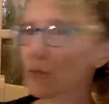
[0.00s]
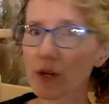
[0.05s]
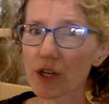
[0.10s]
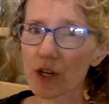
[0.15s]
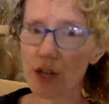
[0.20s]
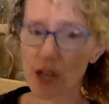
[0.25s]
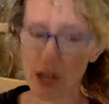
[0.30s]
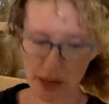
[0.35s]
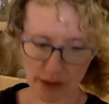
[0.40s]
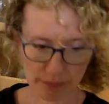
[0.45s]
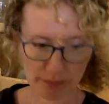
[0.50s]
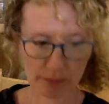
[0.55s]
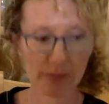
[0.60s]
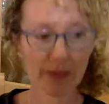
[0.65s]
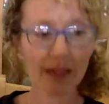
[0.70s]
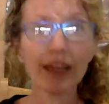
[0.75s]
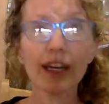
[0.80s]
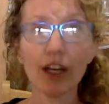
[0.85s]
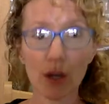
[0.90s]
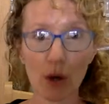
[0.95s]
when you're done.
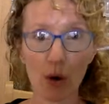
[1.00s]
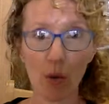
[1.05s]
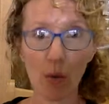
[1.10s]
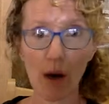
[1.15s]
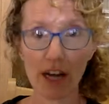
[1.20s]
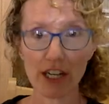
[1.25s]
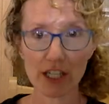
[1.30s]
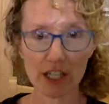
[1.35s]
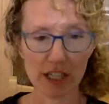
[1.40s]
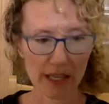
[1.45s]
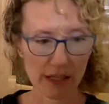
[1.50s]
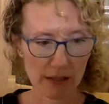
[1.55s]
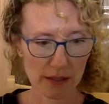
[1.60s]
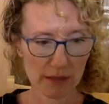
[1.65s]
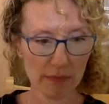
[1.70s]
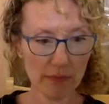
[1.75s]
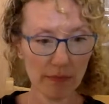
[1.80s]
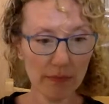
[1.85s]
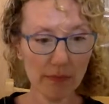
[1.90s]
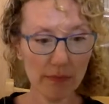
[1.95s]
Watch
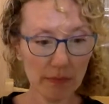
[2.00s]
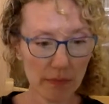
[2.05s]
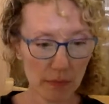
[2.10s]
this.